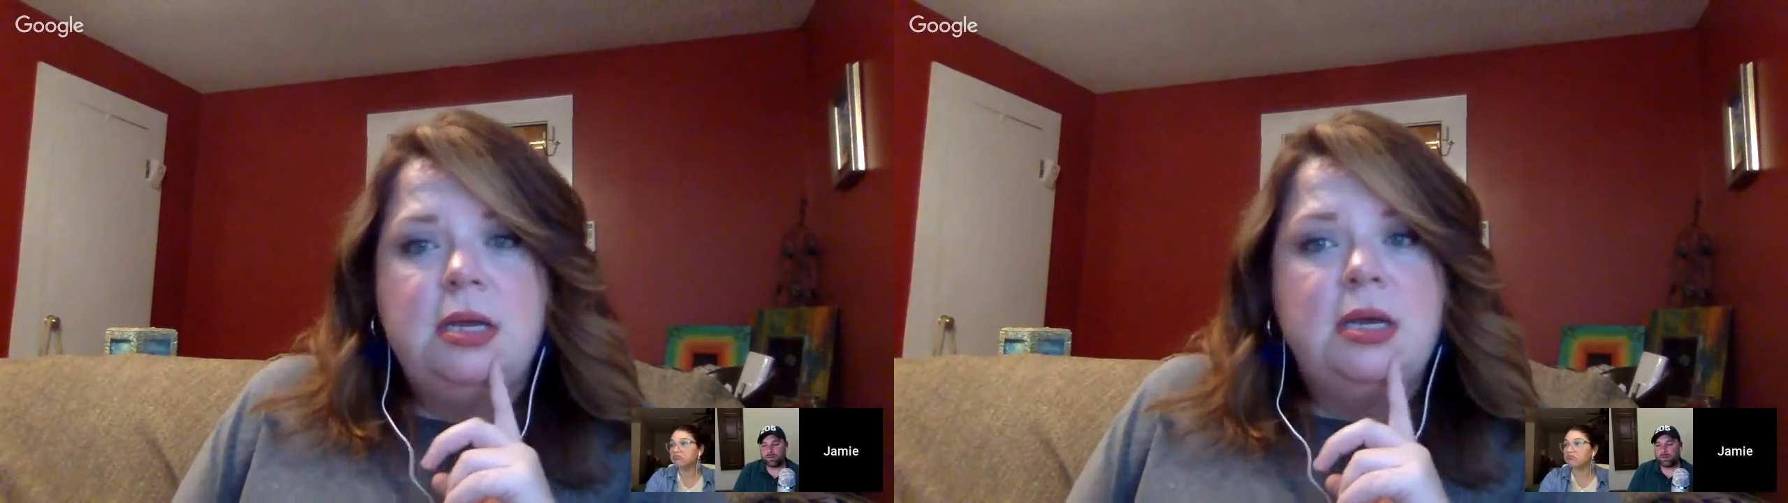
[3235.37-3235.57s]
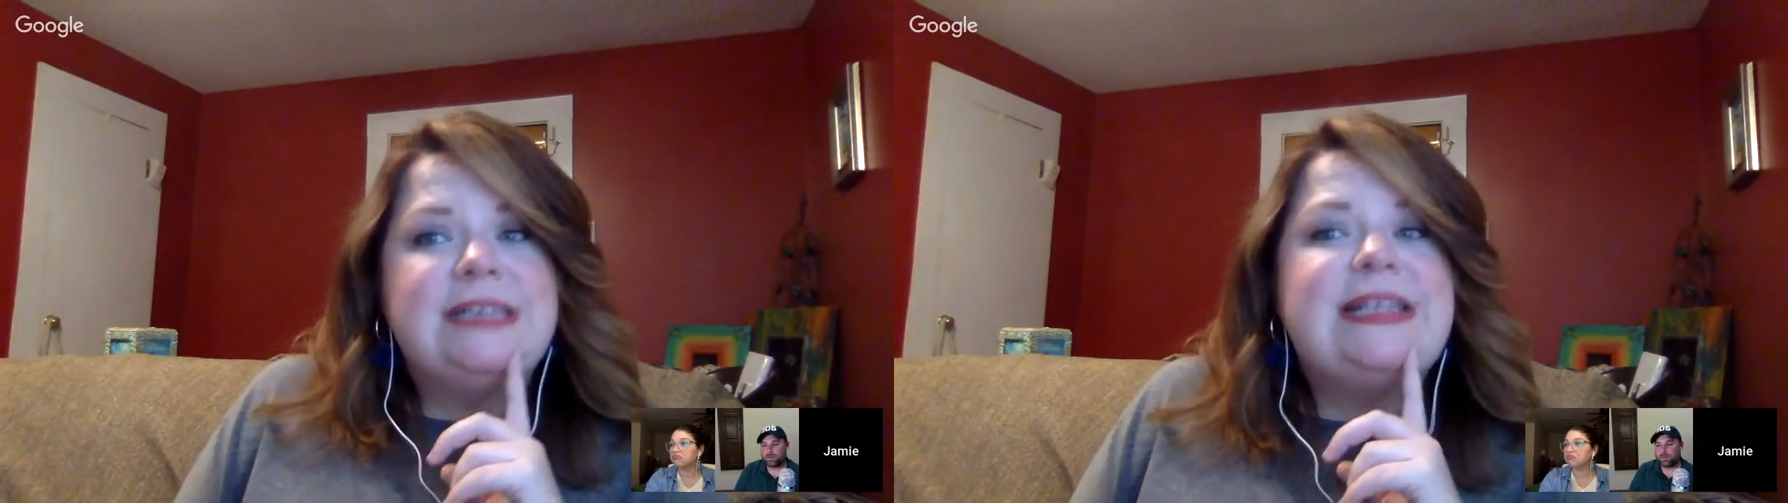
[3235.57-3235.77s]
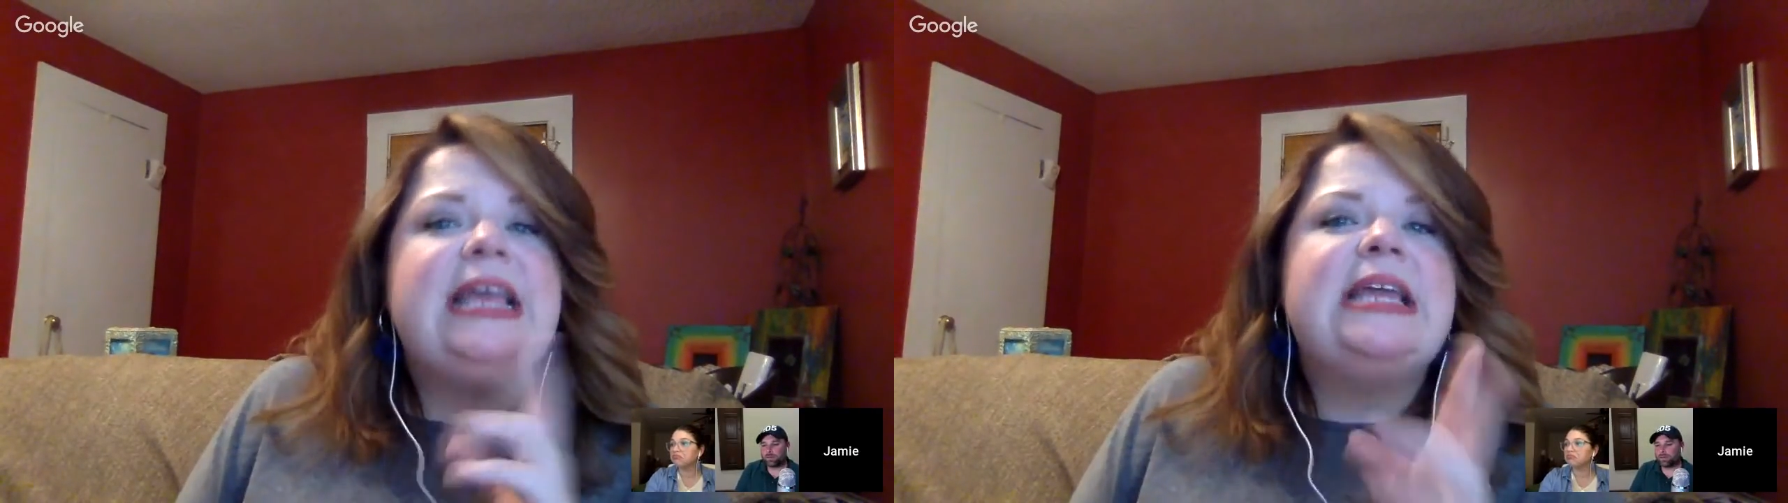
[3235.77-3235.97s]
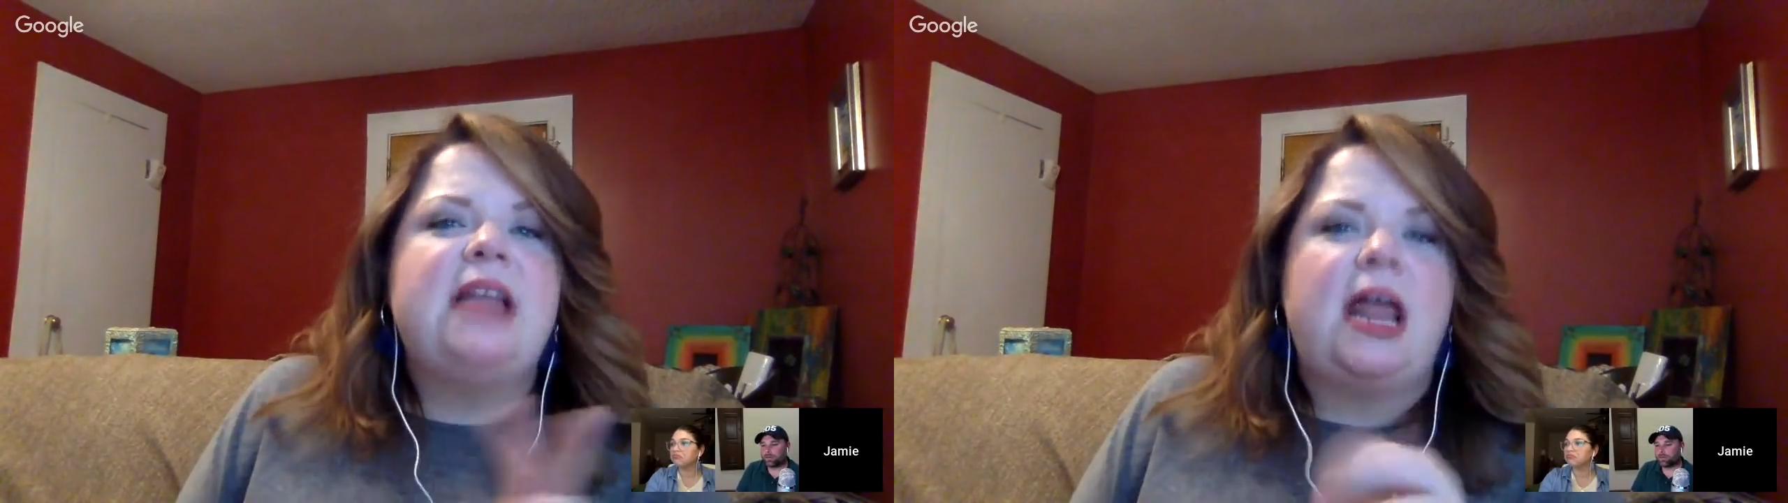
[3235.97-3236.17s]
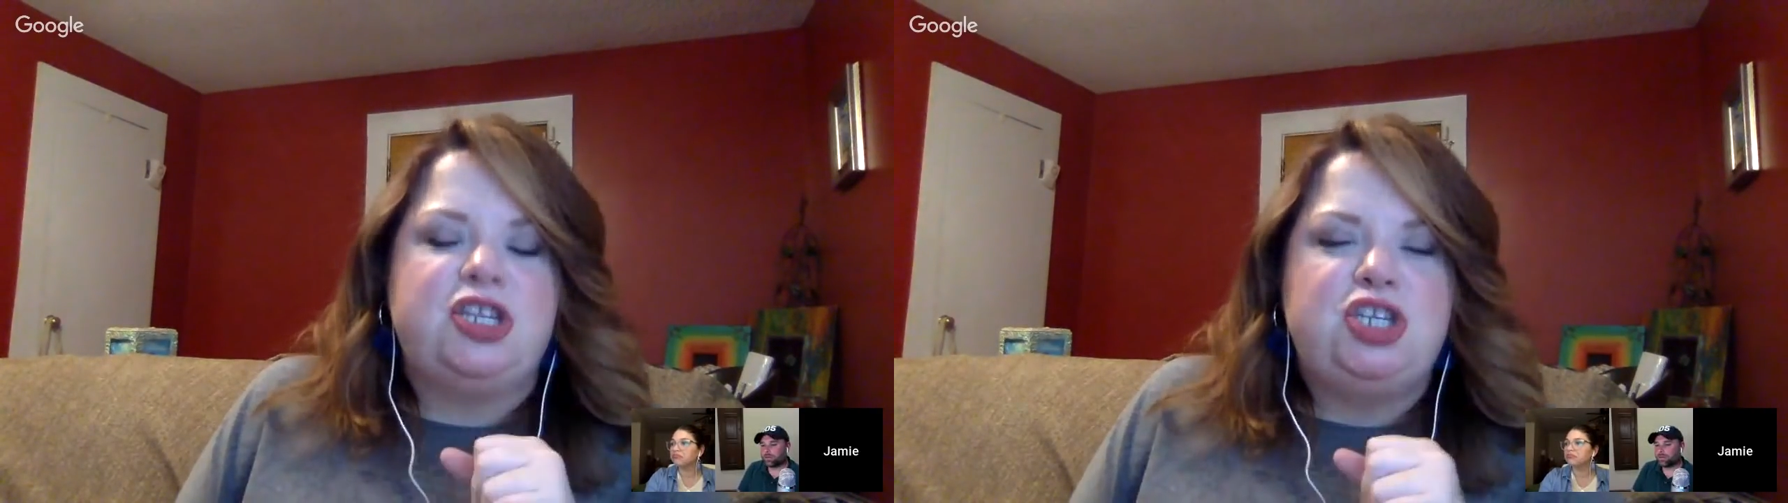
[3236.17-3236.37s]
because they eat a
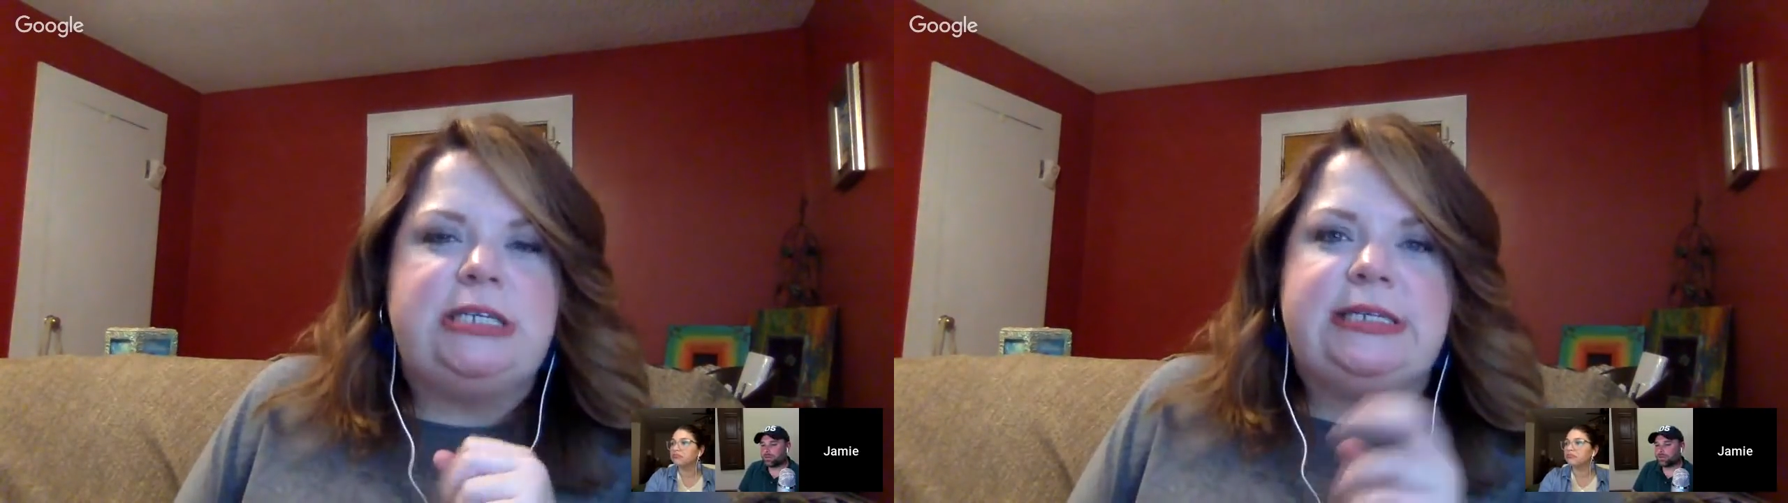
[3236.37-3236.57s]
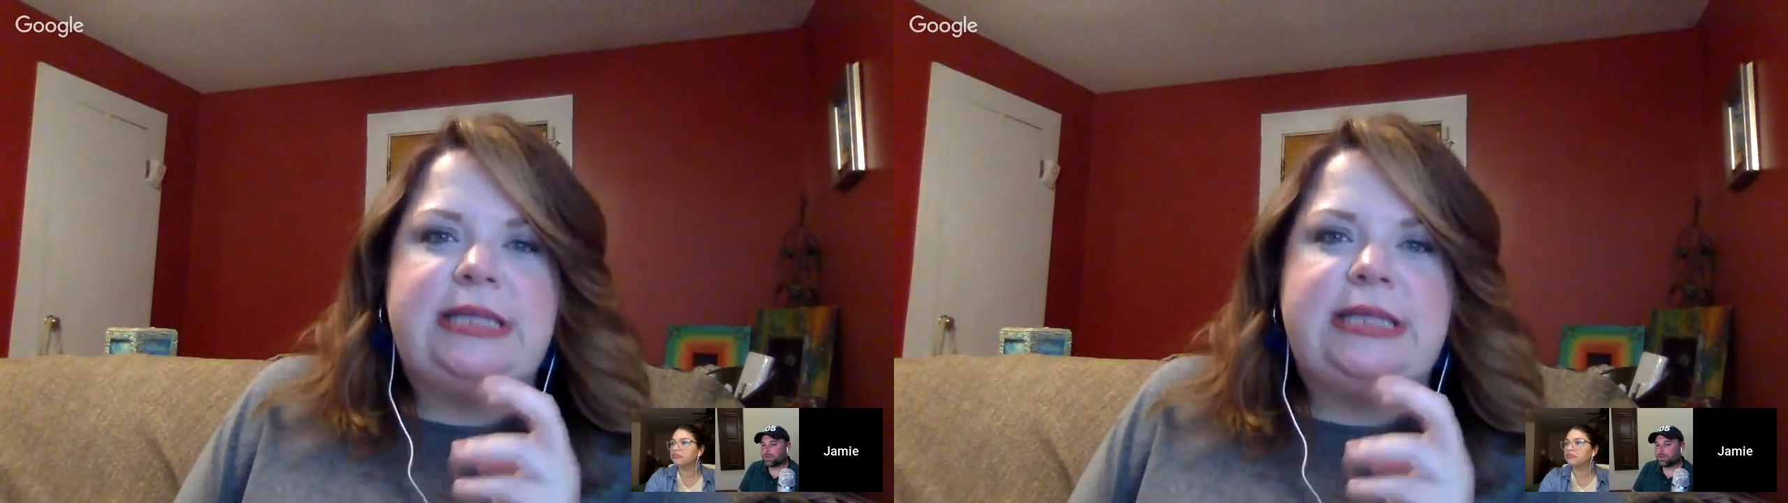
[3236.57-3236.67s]
lot of cheese,